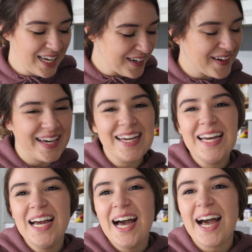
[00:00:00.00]
Okay,
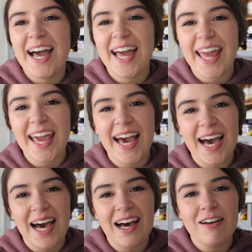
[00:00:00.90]
I
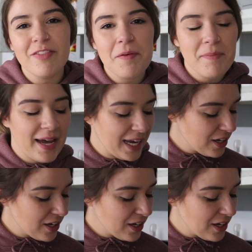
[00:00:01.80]
have my